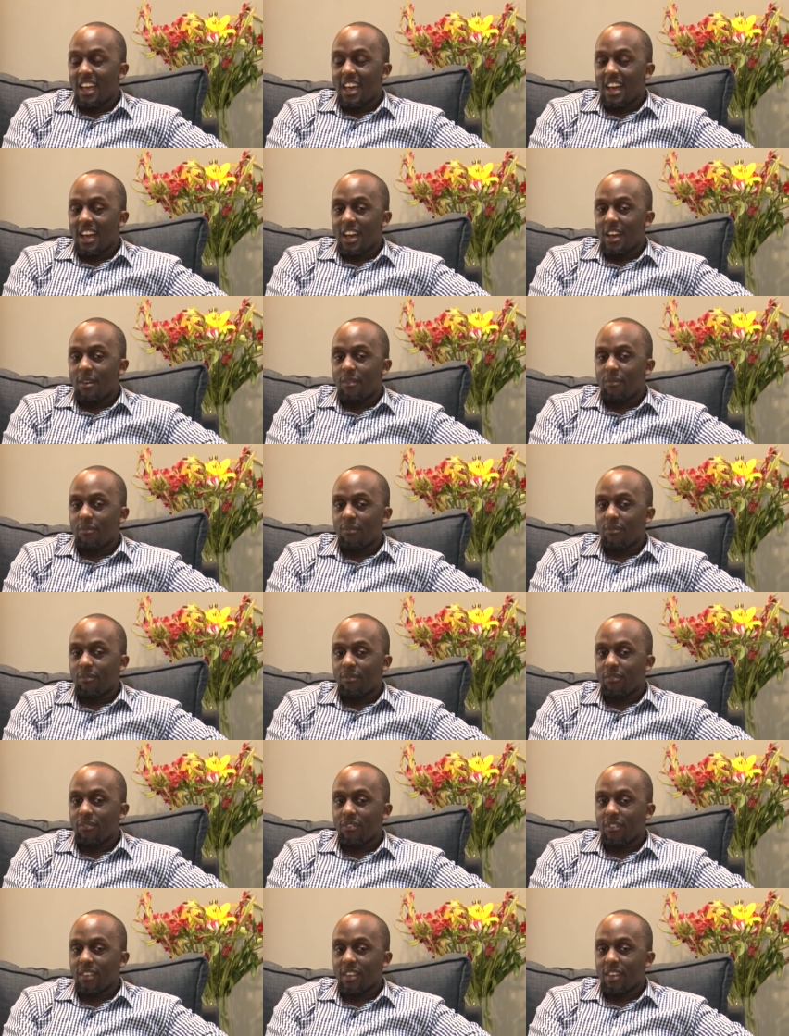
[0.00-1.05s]
Um,
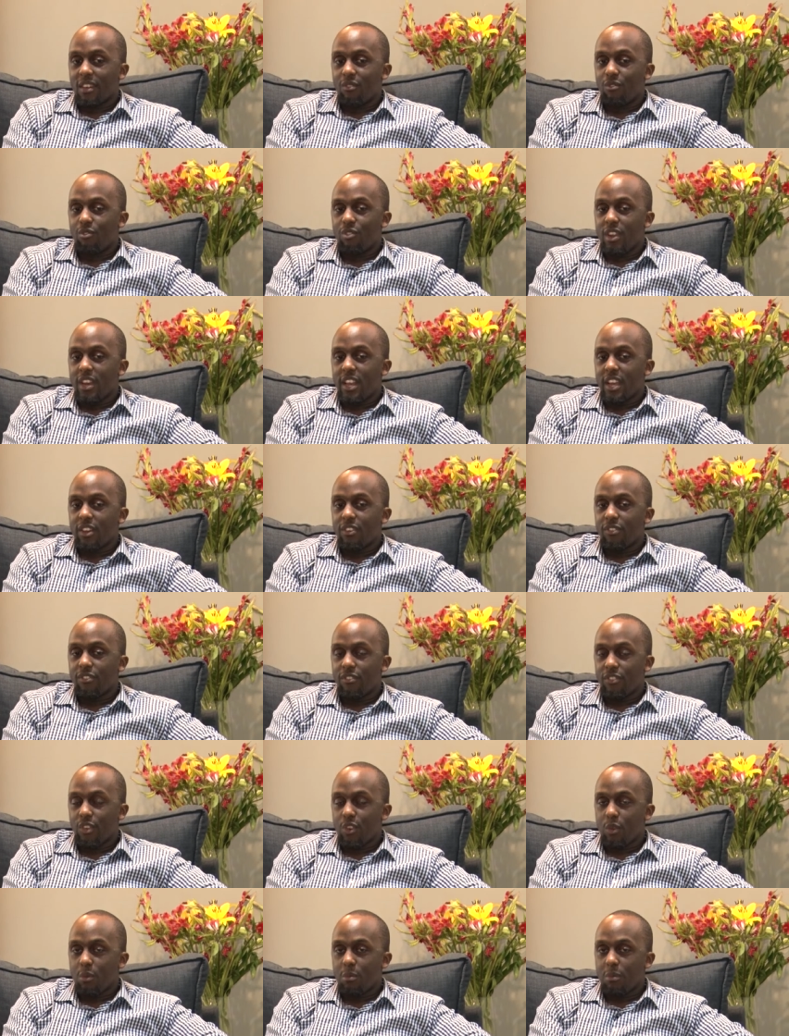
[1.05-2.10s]
I'm reading a
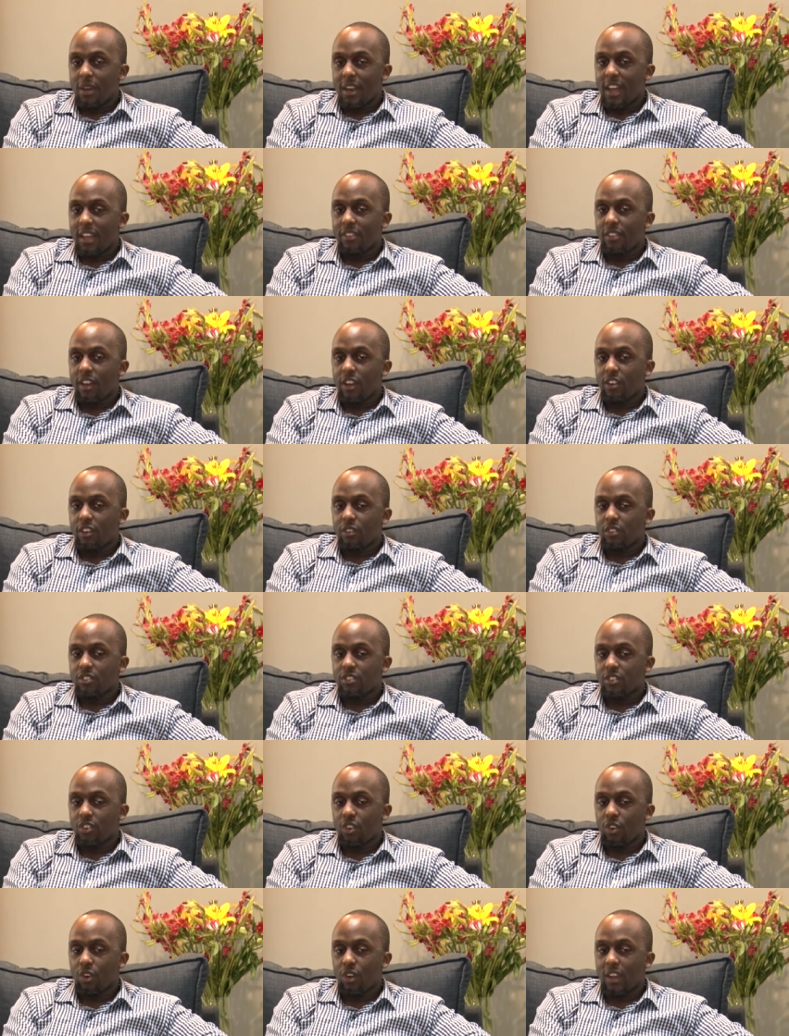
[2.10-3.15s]
few, but I, I want to
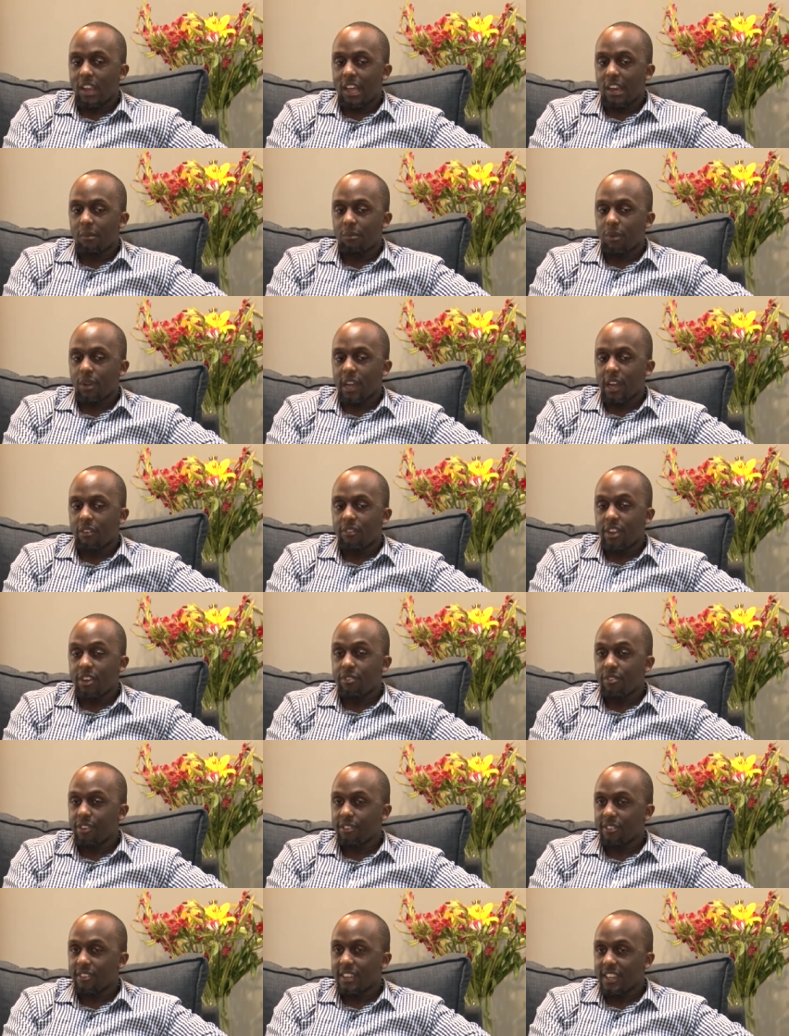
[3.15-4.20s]
sort of call out a book I read
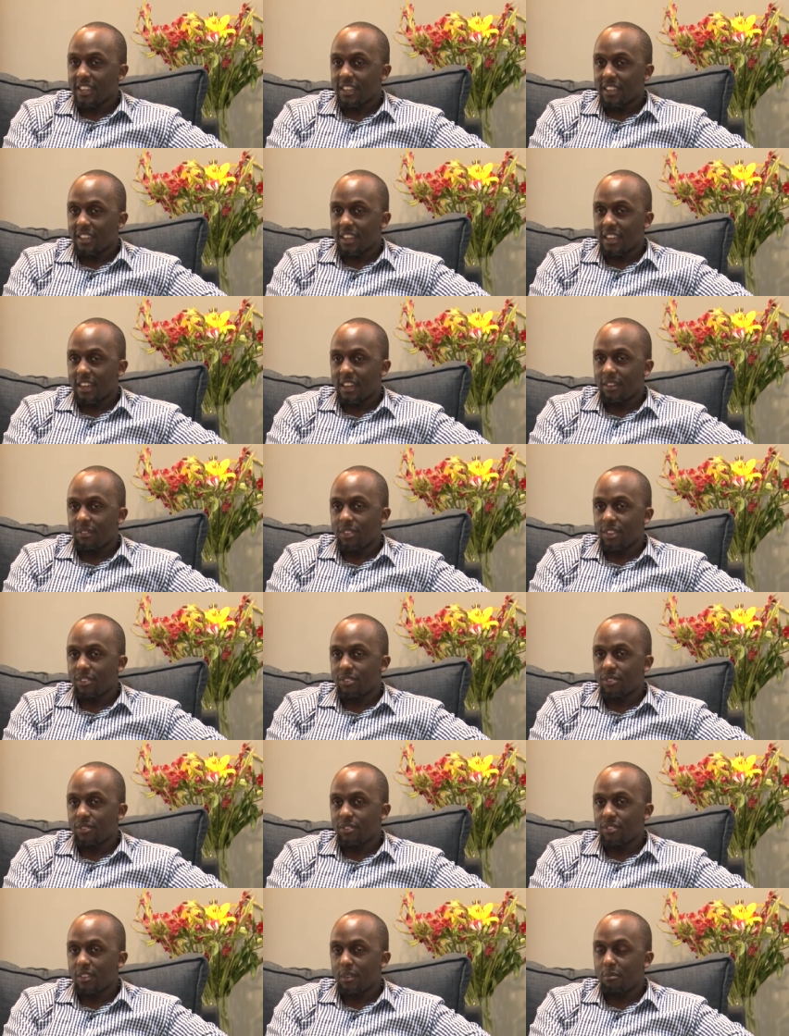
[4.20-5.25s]
recently. Uh,
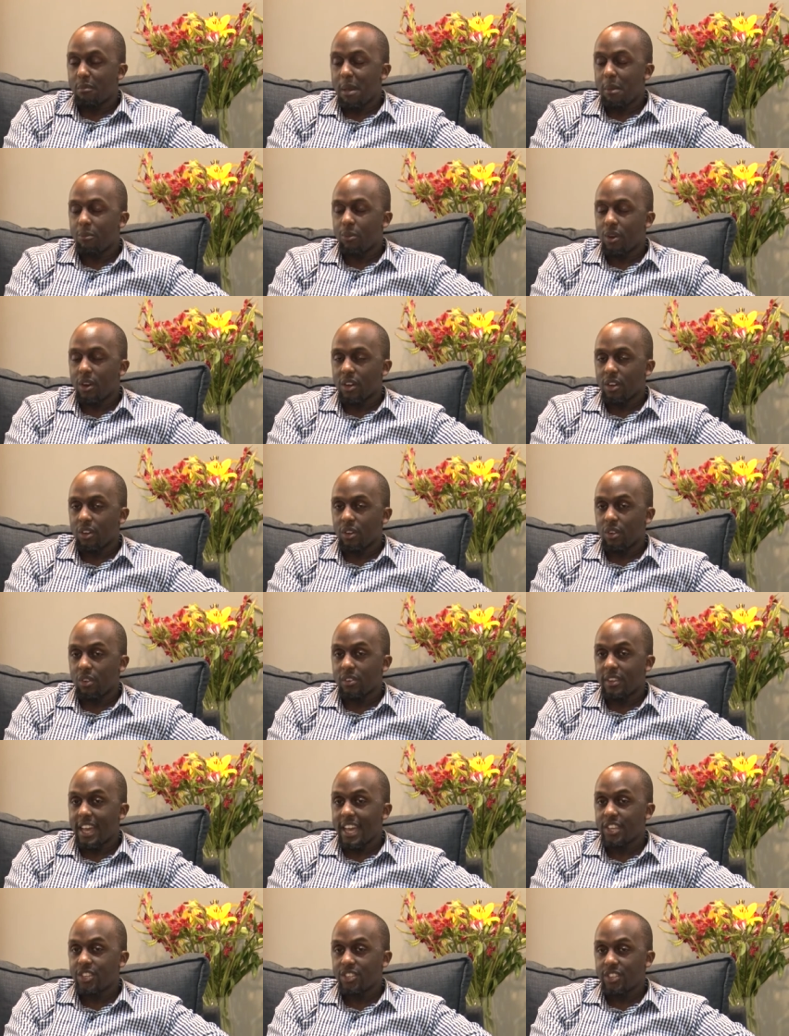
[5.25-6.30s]
this was a memoir
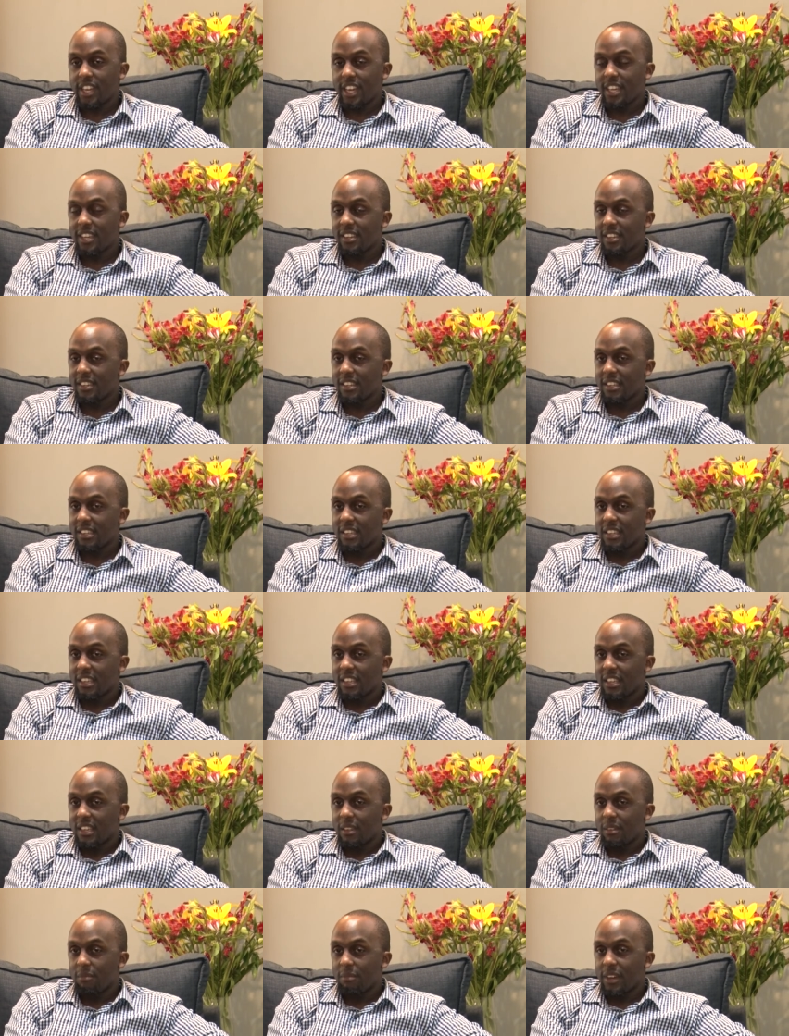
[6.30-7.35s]
called Educated
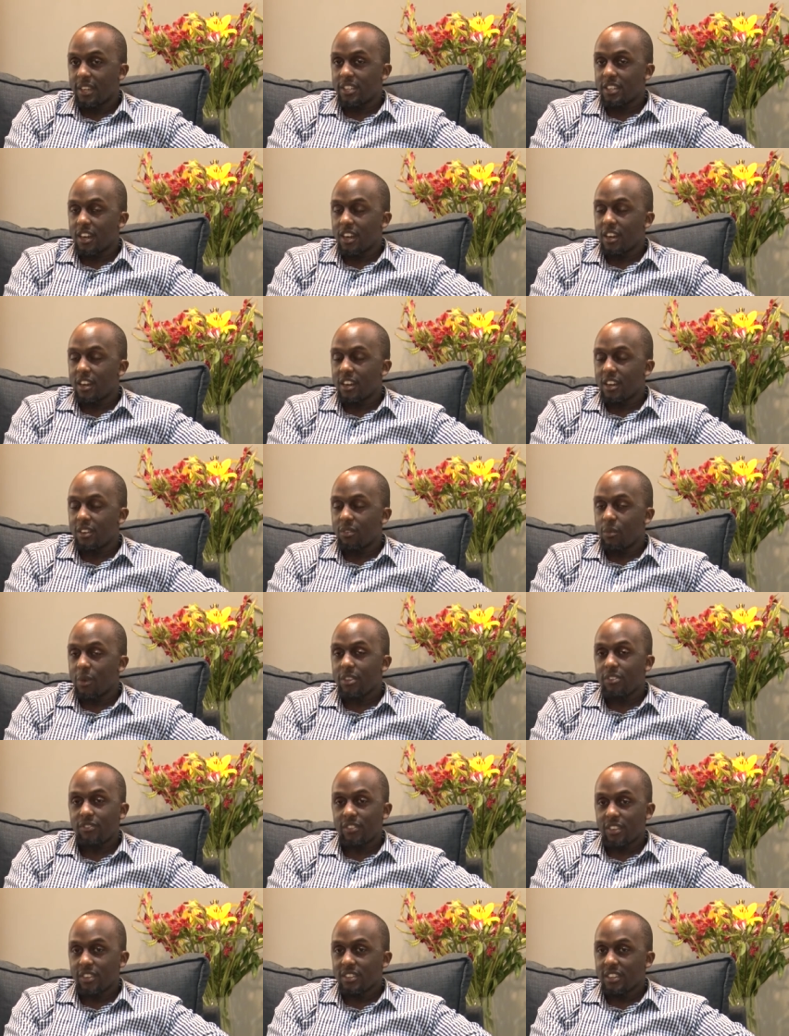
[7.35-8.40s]
by Tara
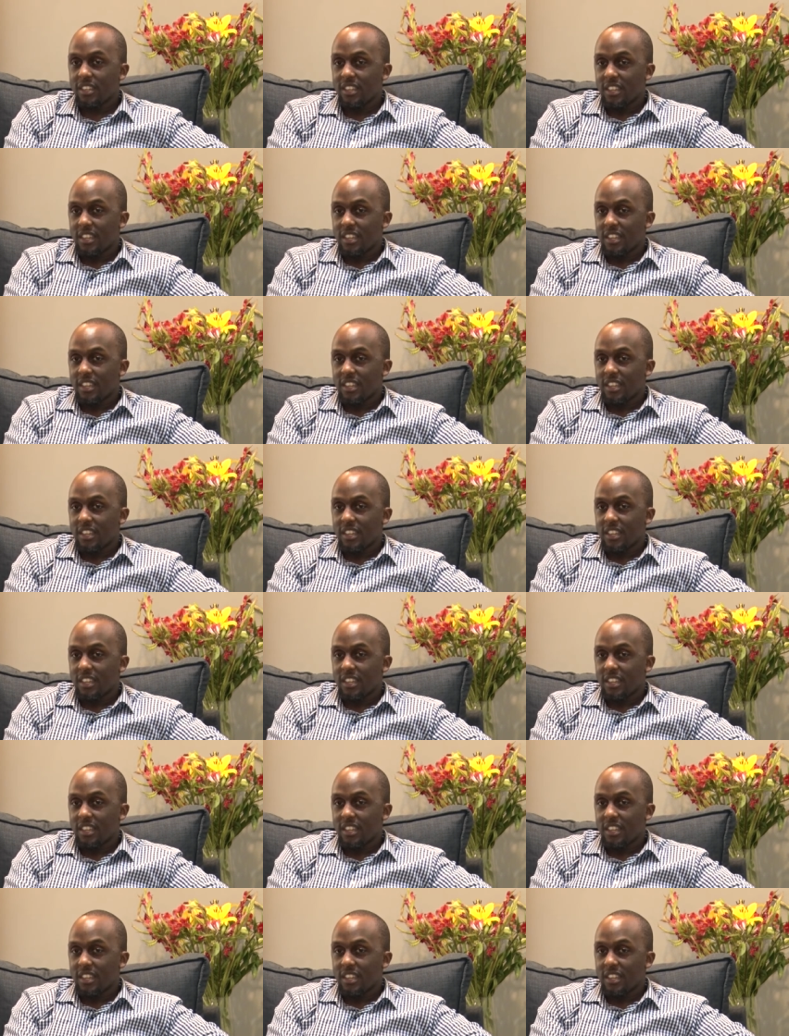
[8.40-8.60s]
Westover.